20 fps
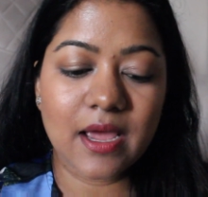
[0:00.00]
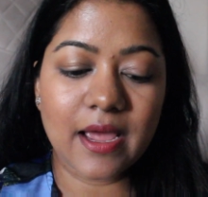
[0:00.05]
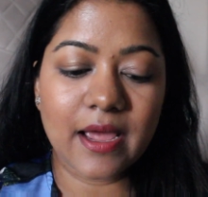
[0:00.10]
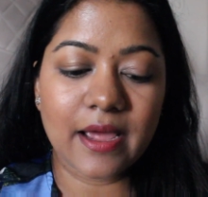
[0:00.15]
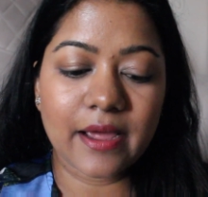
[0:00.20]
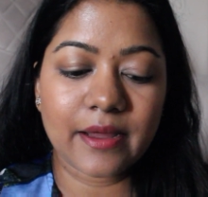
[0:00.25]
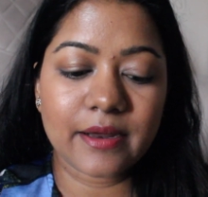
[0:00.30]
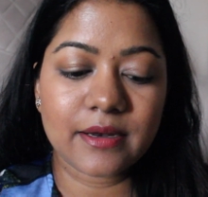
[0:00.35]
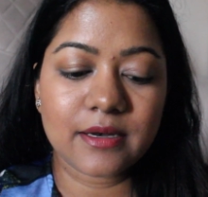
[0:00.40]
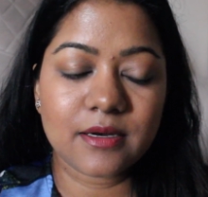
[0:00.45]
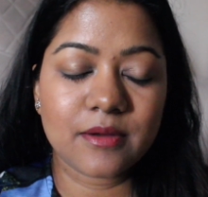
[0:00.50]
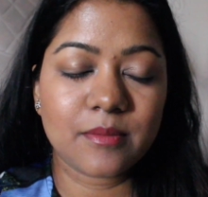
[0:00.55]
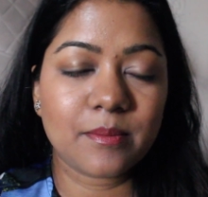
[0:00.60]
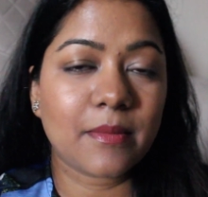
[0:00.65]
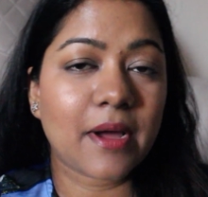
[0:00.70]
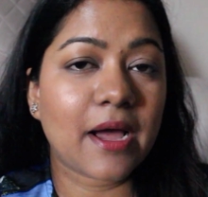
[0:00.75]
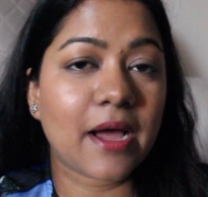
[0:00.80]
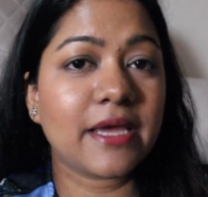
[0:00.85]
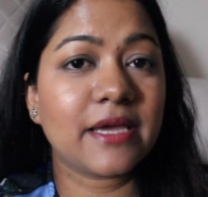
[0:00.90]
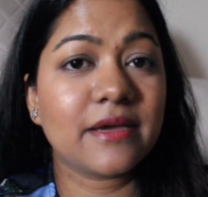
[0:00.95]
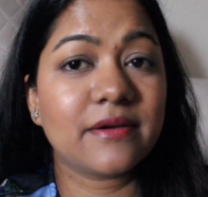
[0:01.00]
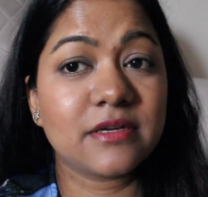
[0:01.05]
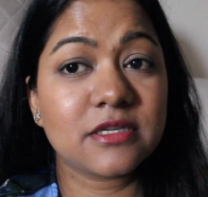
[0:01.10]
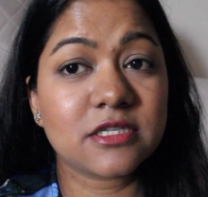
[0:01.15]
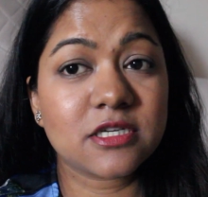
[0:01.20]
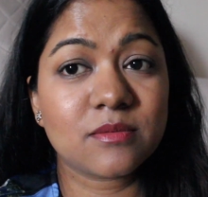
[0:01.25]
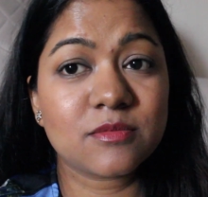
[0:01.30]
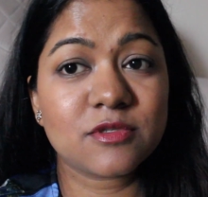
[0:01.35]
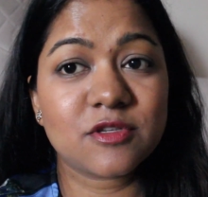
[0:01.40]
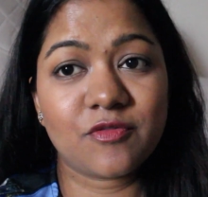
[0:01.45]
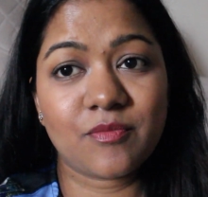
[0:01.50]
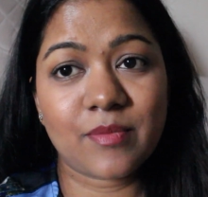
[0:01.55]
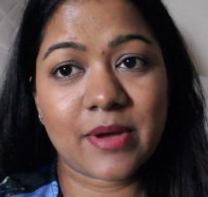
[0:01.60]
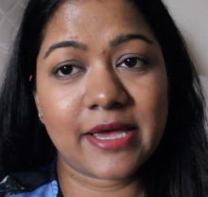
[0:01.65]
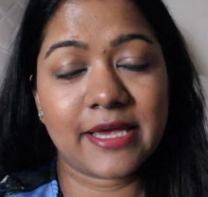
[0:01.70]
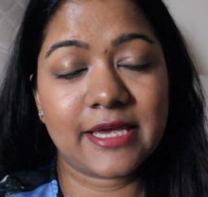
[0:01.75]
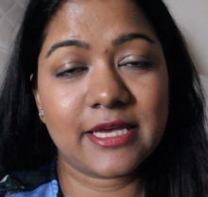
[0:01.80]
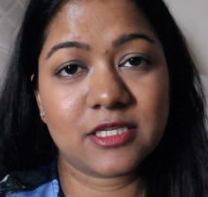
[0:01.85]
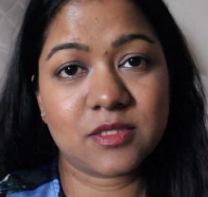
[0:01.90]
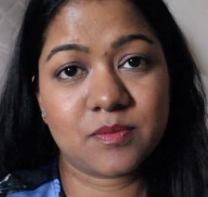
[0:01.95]
And in terms of
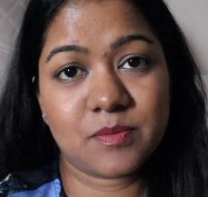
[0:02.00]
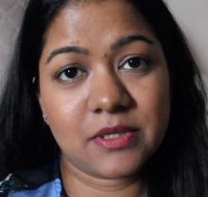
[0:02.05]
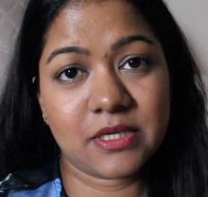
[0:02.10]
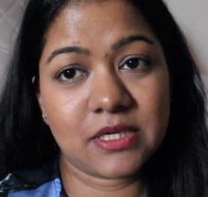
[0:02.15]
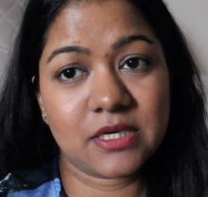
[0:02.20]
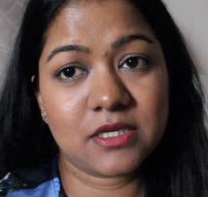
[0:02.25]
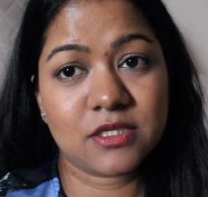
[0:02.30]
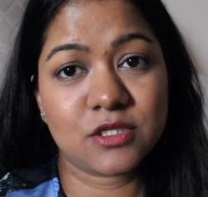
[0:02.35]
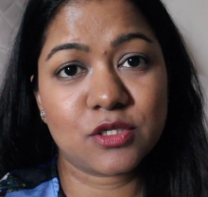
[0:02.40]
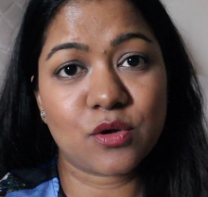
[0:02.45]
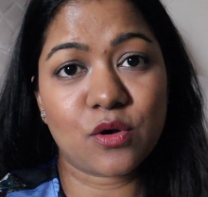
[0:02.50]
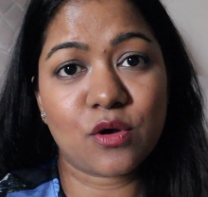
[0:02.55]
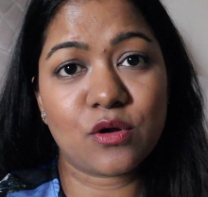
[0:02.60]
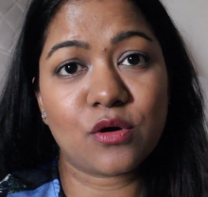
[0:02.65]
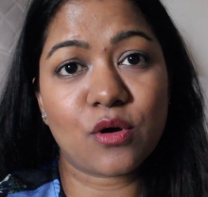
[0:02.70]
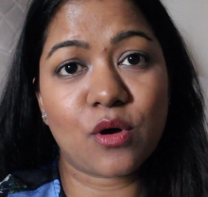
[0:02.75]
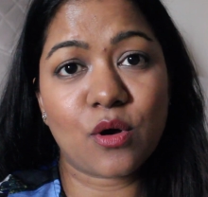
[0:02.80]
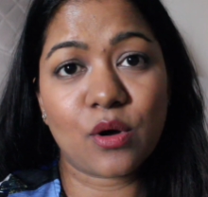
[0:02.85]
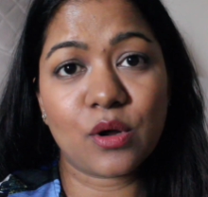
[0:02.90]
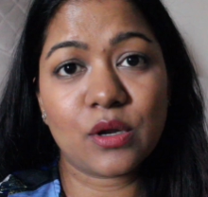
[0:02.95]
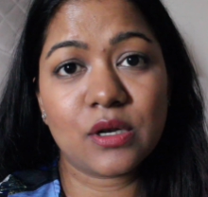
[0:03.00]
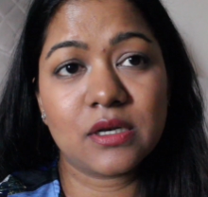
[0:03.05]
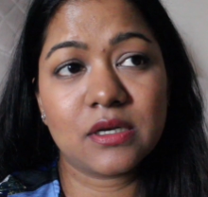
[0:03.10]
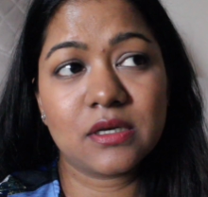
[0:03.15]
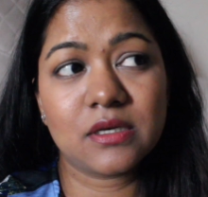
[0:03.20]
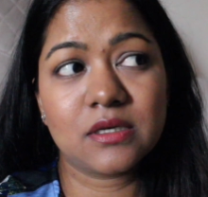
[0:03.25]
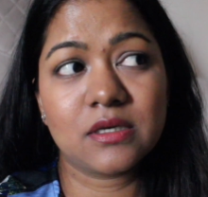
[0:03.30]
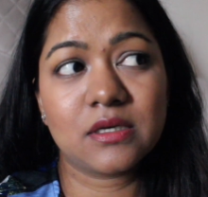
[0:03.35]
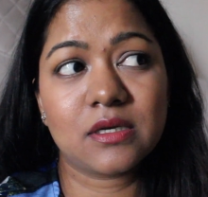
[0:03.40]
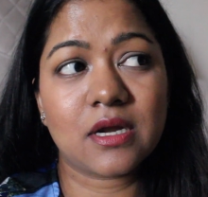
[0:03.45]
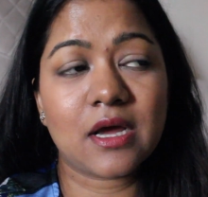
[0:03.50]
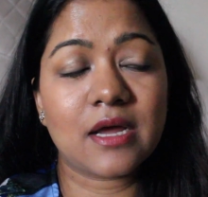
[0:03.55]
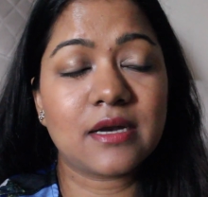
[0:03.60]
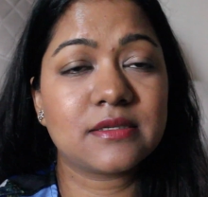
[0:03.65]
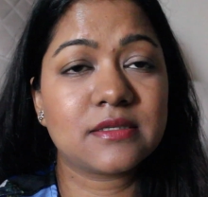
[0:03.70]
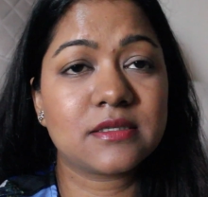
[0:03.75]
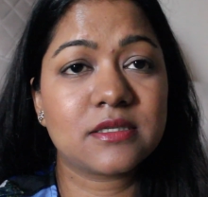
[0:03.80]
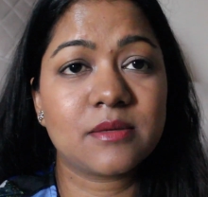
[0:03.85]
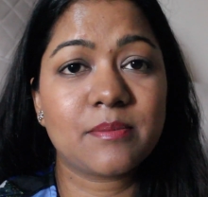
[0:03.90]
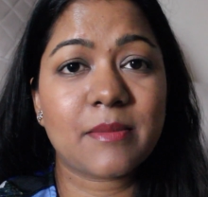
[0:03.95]
my experience on all, I'll
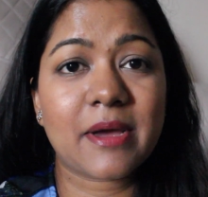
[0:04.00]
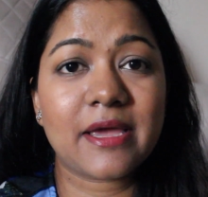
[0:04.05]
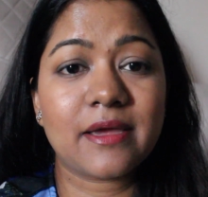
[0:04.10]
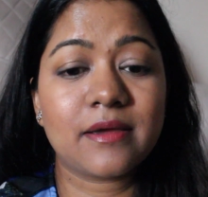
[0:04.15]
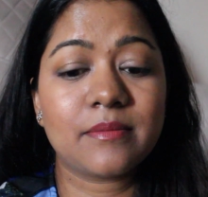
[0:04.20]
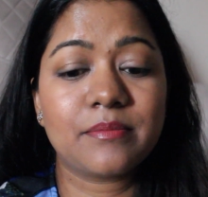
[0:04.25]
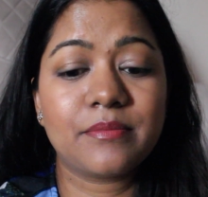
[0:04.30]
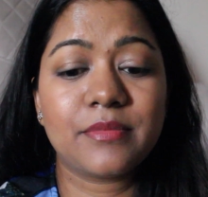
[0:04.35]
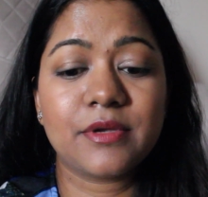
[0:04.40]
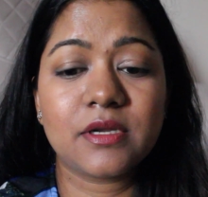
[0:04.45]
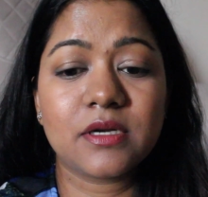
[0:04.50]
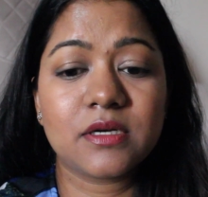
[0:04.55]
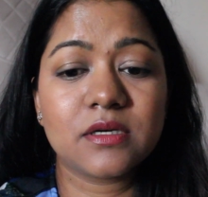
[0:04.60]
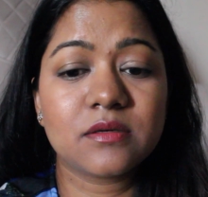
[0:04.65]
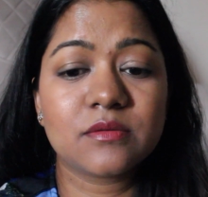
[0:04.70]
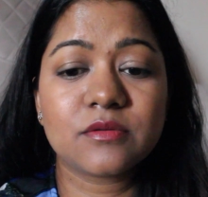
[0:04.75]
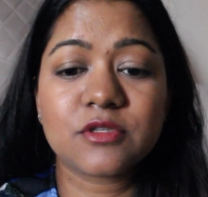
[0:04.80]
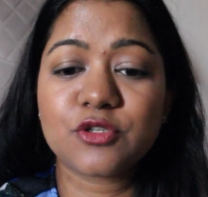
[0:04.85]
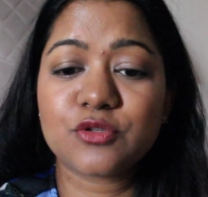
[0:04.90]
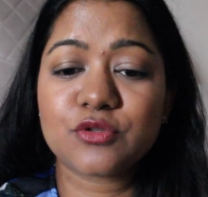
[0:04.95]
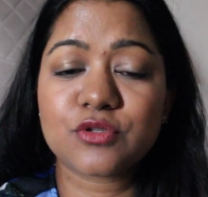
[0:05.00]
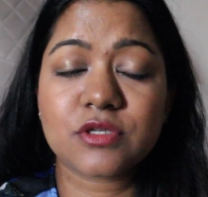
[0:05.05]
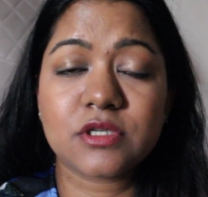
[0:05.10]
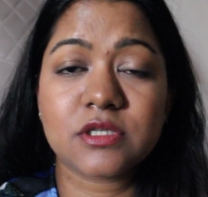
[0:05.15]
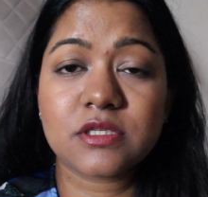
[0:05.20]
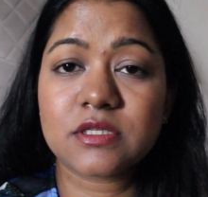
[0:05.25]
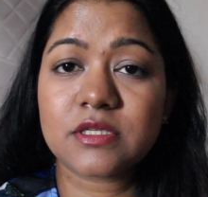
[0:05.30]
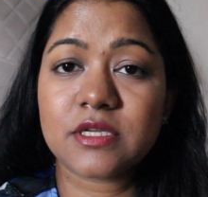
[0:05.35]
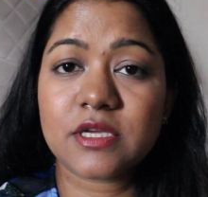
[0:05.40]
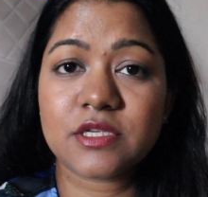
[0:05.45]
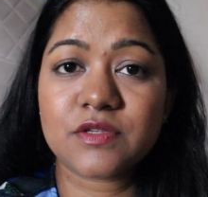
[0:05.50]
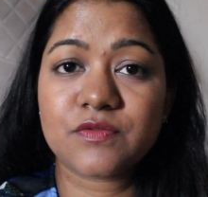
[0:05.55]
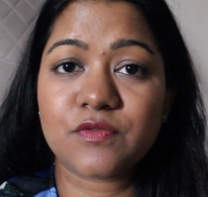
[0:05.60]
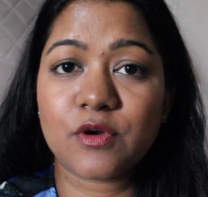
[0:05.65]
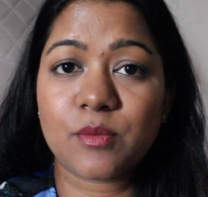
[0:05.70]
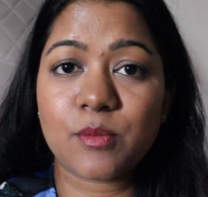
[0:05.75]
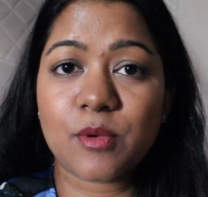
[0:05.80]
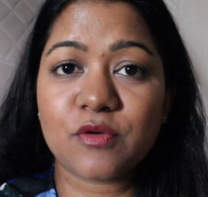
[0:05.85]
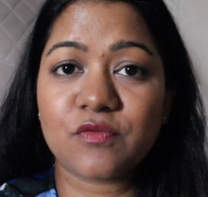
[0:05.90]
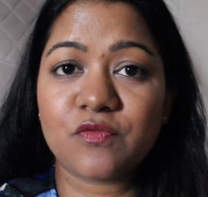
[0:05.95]
see my period usually stays
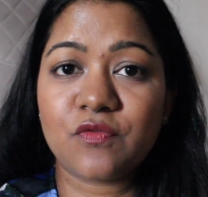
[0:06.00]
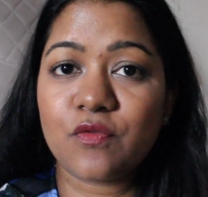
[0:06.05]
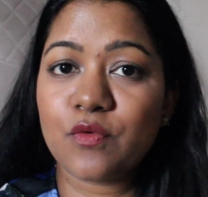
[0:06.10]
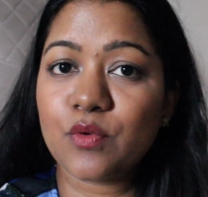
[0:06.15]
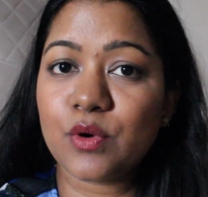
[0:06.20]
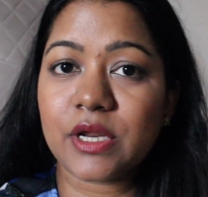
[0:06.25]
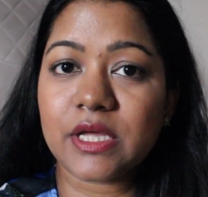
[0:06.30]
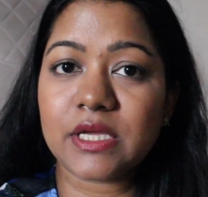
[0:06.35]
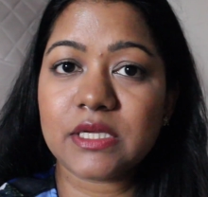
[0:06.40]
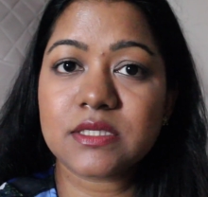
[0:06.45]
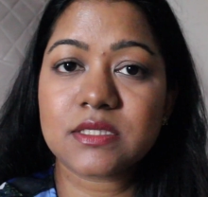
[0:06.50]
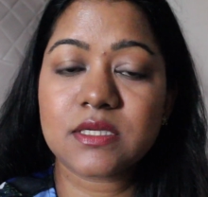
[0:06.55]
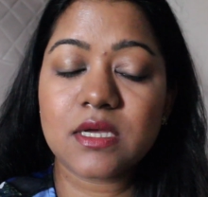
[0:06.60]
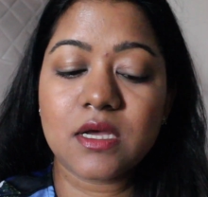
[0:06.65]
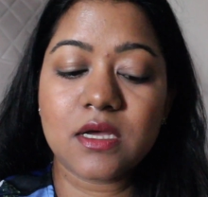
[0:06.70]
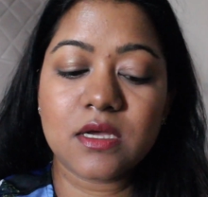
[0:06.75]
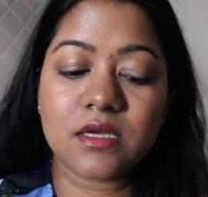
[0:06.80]
for about 4 days.